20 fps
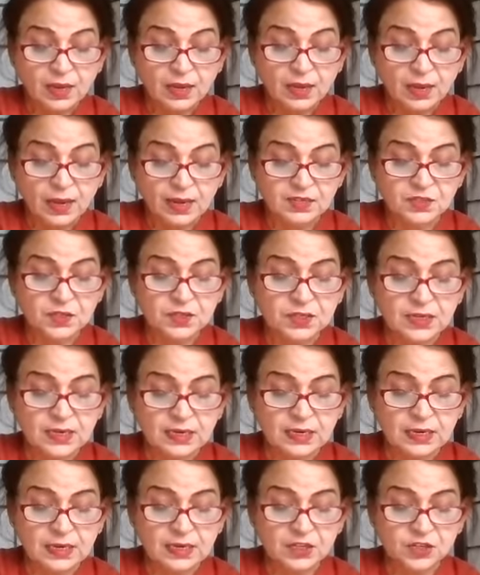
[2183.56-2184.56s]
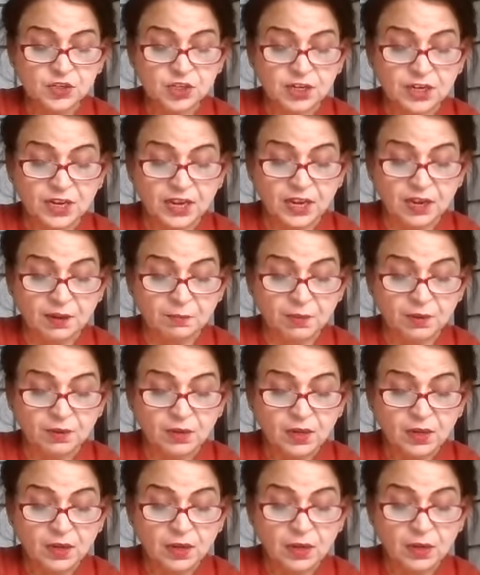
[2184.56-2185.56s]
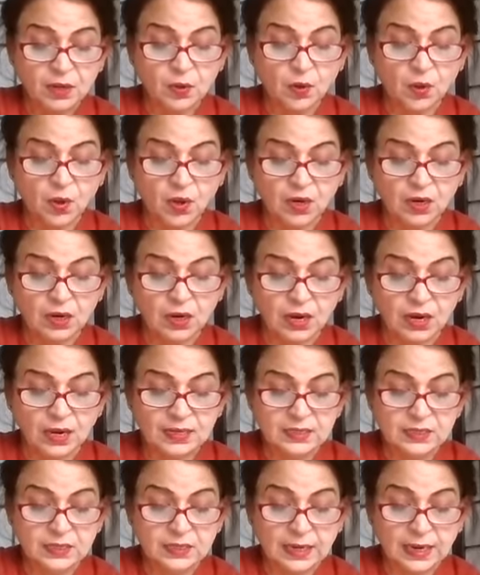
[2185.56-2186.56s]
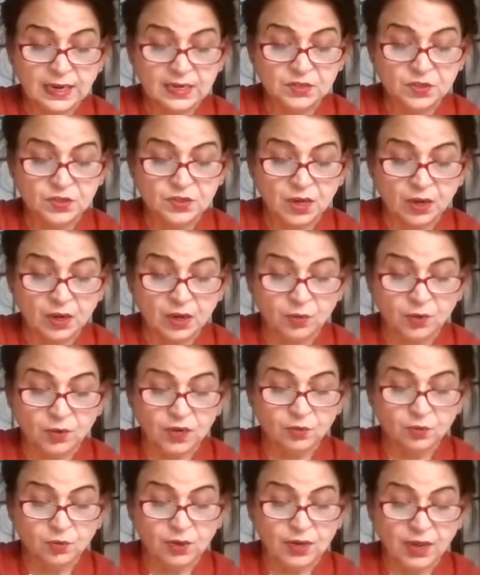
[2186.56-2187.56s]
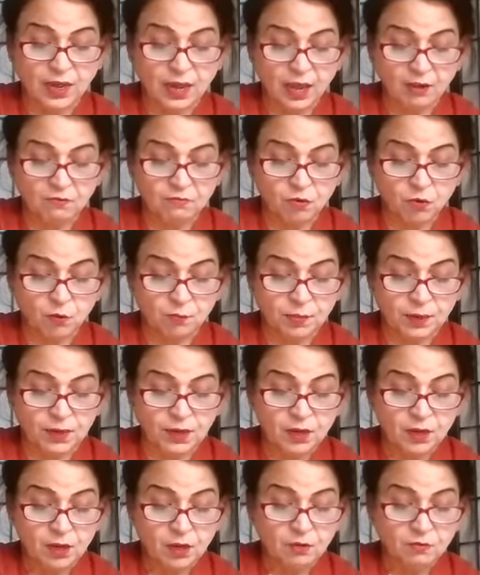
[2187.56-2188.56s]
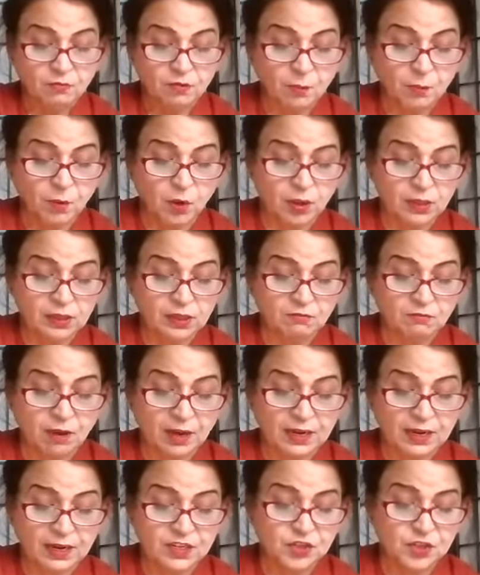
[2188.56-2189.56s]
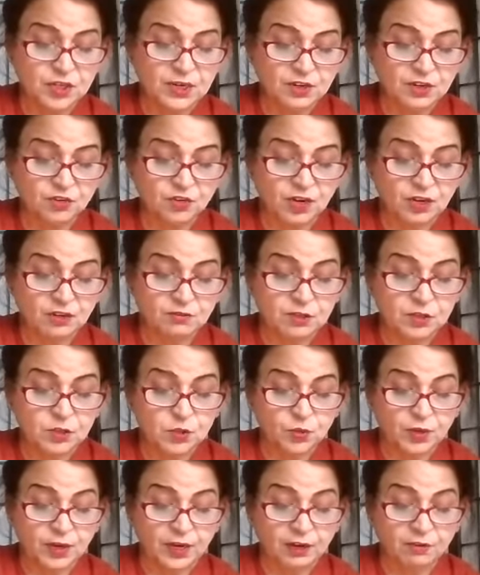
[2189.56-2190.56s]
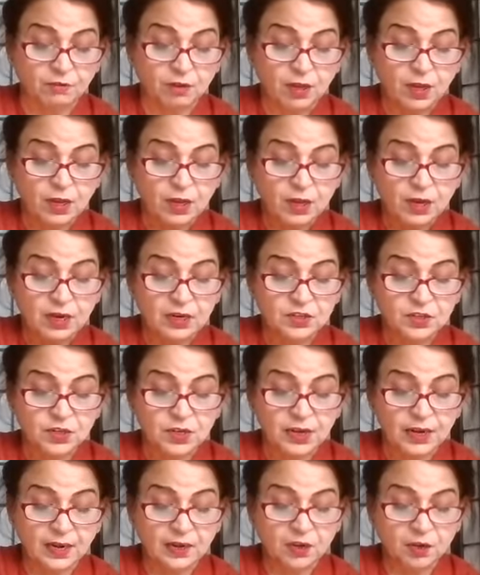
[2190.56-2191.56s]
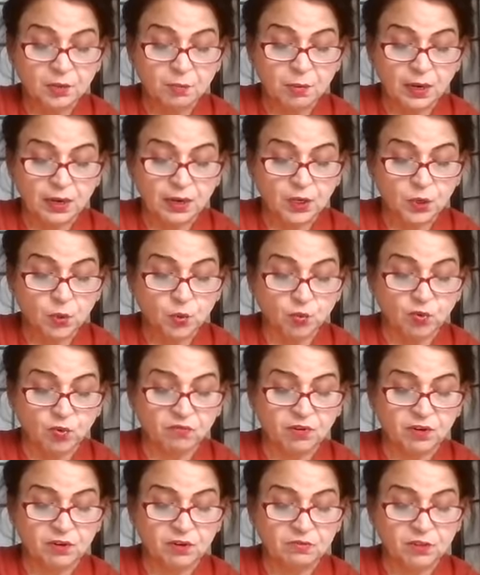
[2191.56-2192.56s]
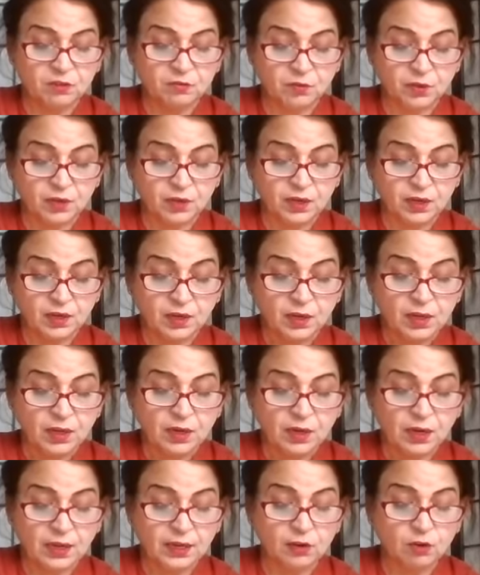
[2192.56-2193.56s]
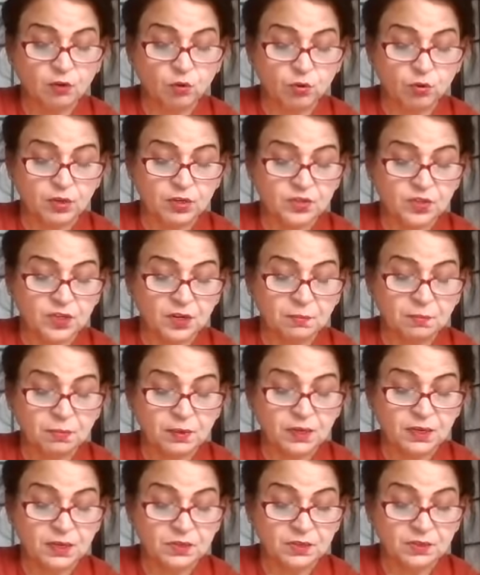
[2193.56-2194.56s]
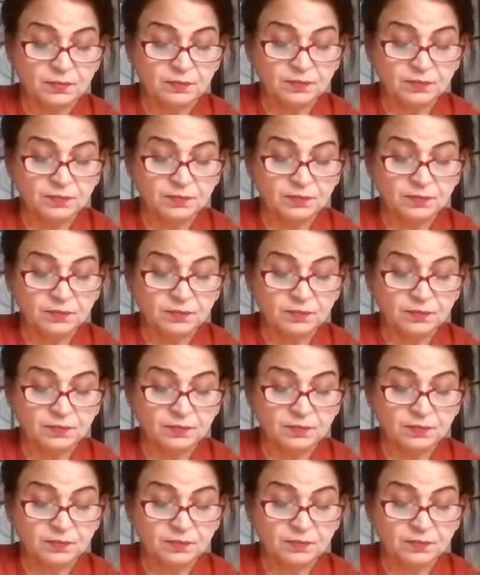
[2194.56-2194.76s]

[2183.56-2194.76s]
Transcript: Hesitantly she came, her long eyes cast down and only half open from all the wine she had drunk with Sugriv. Her slender body quivered with fear like a lotus in a breeze.